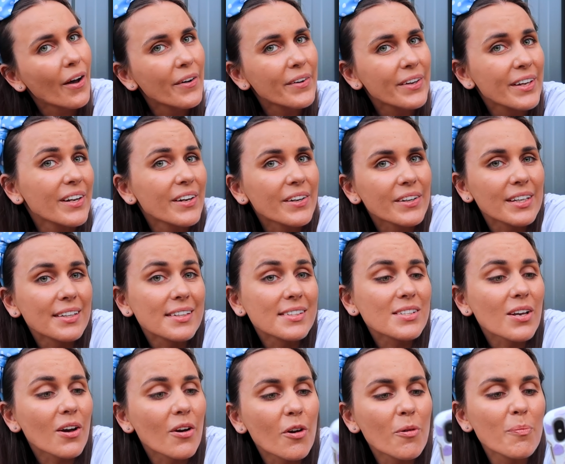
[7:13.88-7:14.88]
Okie dokie,
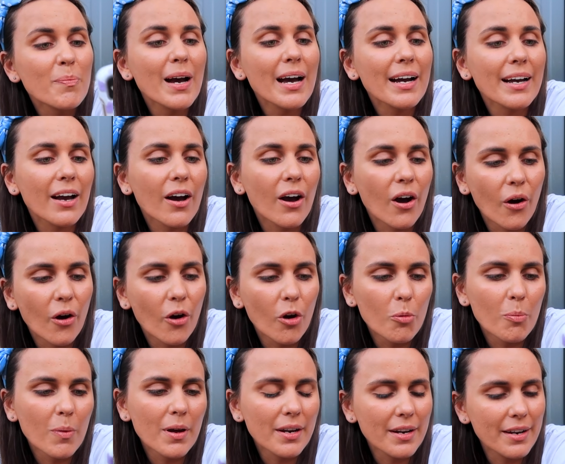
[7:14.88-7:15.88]
so back
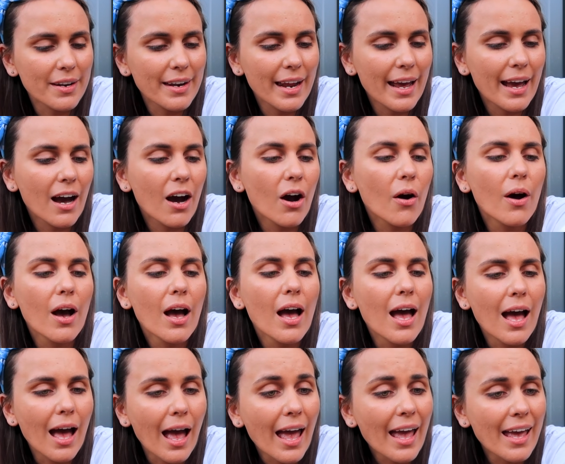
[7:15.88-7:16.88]
home now,
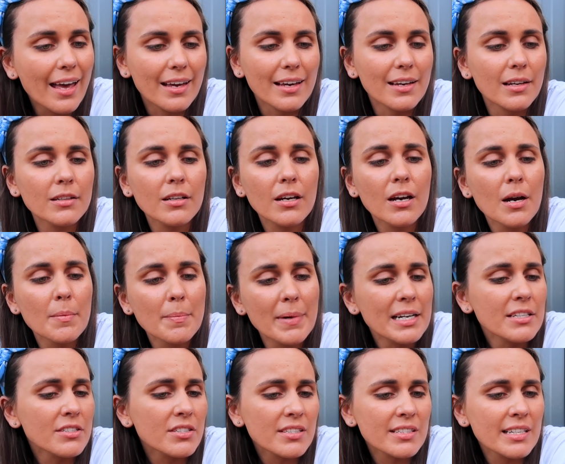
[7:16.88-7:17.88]
and
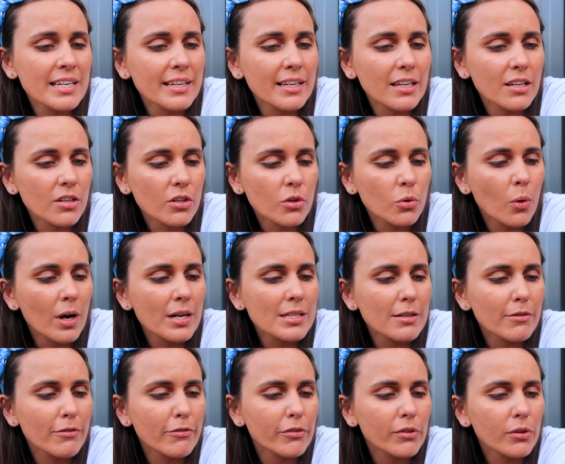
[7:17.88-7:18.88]
managed to sneak in quite
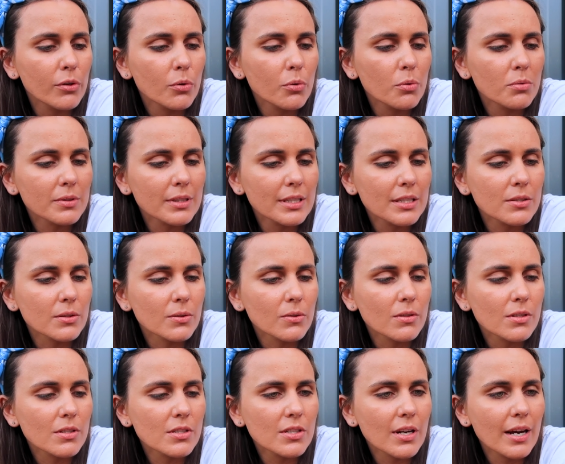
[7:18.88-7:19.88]
a few
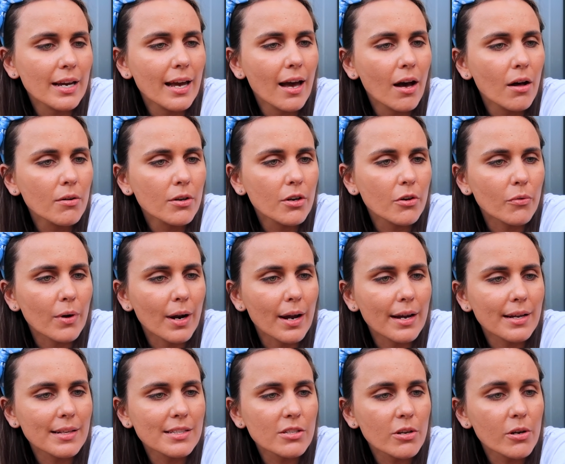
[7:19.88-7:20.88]
little Dialga
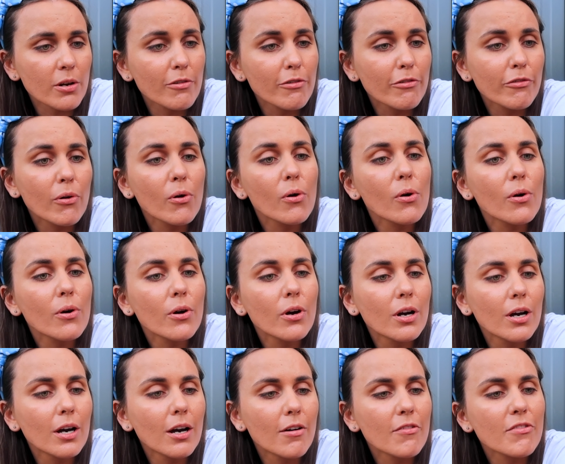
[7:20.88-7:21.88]
raids. So I got 4
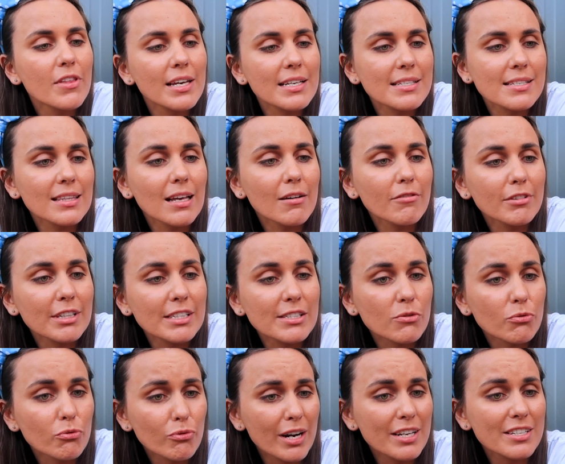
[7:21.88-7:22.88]
of these lovelies
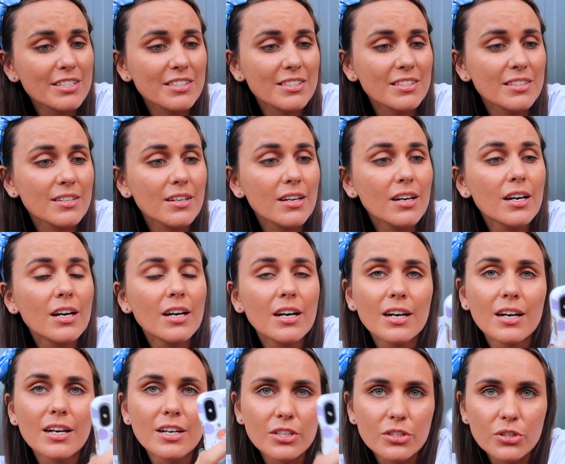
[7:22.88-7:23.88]
registered
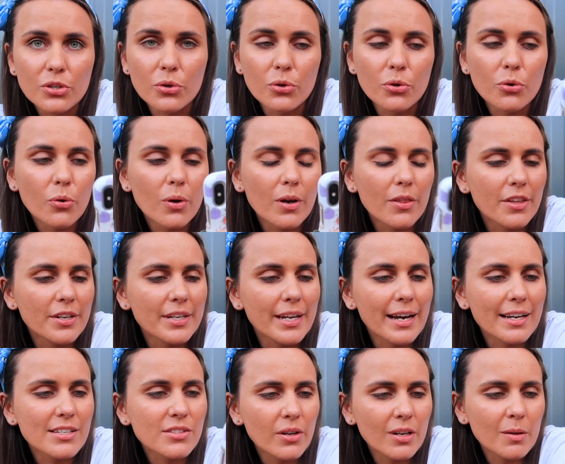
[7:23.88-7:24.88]
to the
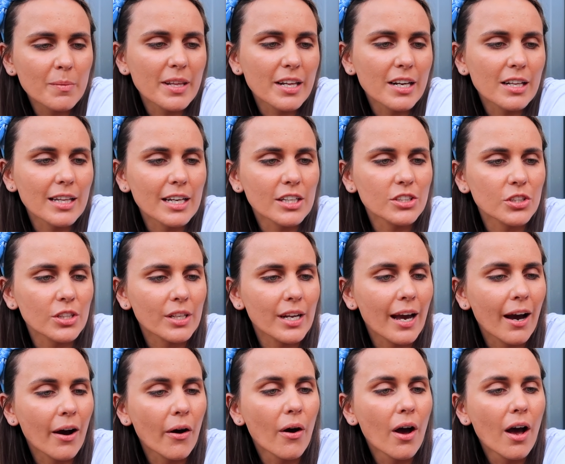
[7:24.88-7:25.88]
decks, got them in the collection
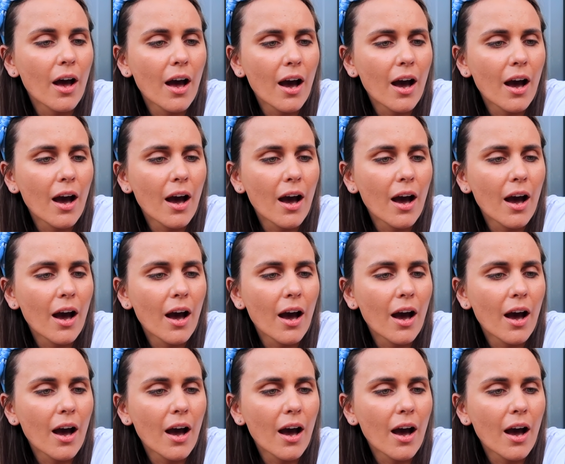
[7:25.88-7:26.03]
now.